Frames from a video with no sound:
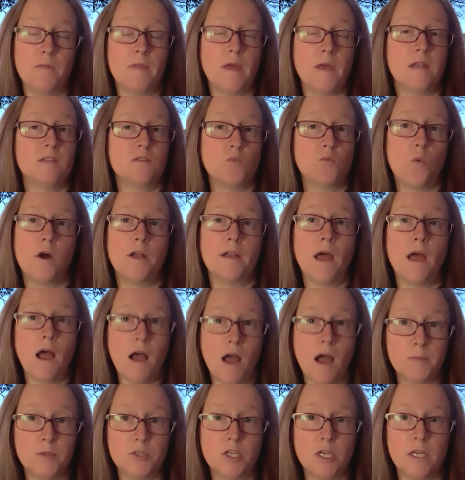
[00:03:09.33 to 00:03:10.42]
That is one
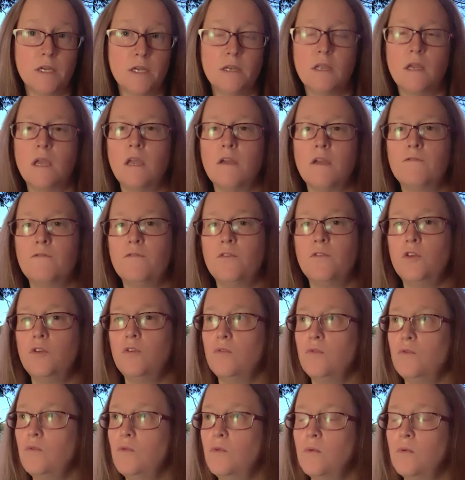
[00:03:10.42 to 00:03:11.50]
option if
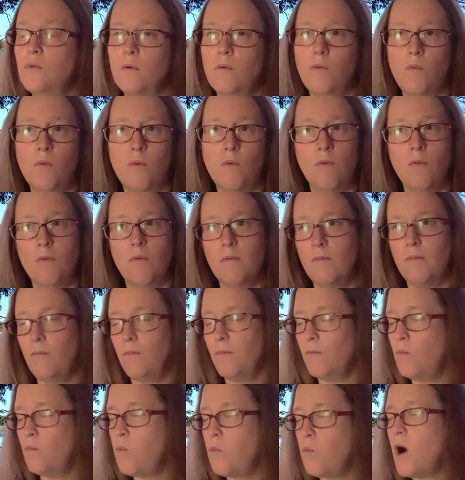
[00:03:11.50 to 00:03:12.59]
you
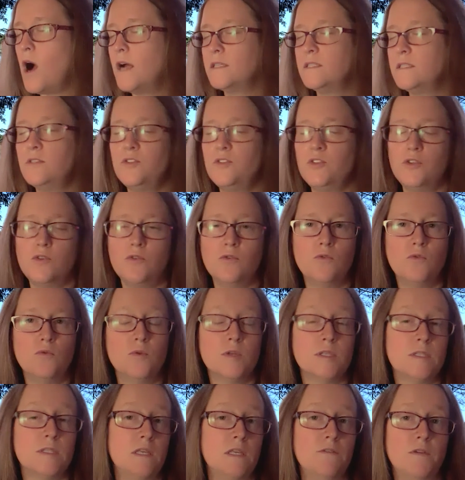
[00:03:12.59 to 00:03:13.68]
want to
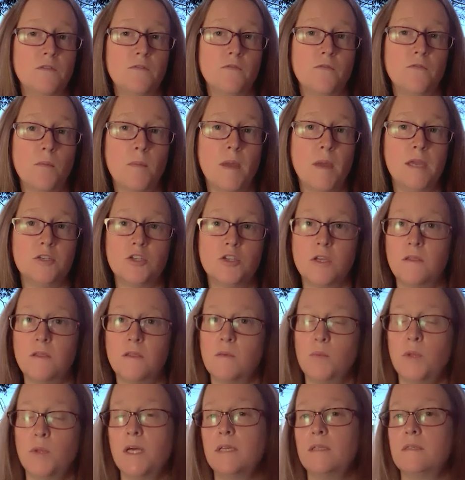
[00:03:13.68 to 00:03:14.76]
receive information the
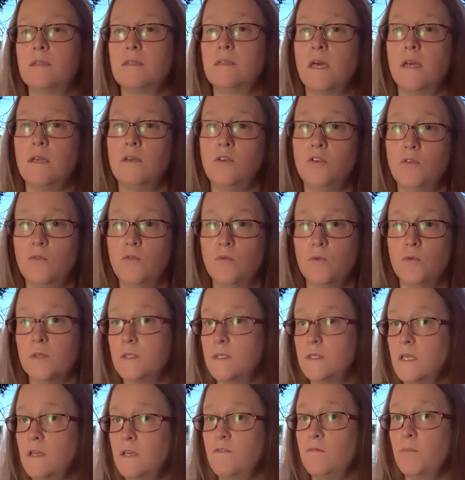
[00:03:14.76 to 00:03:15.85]
place that you
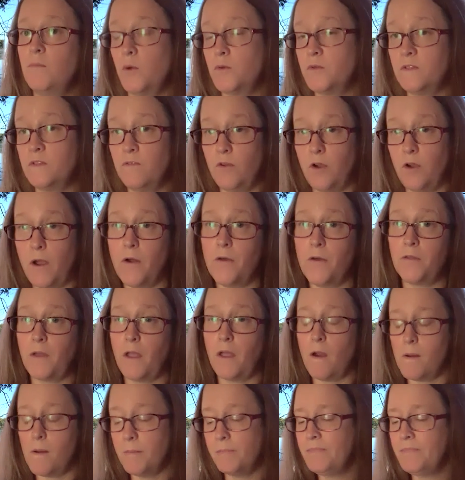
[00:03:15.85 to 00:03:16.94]
receive most of your health
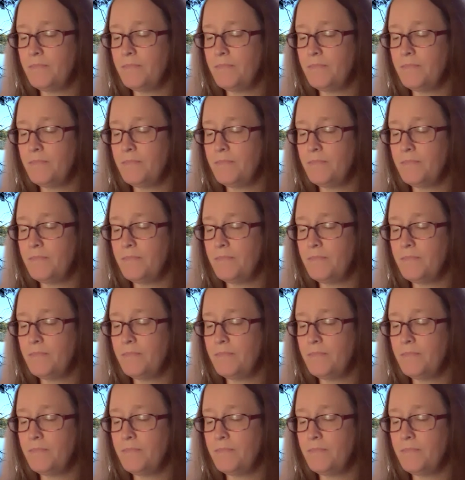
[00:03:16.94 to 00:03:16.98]
care.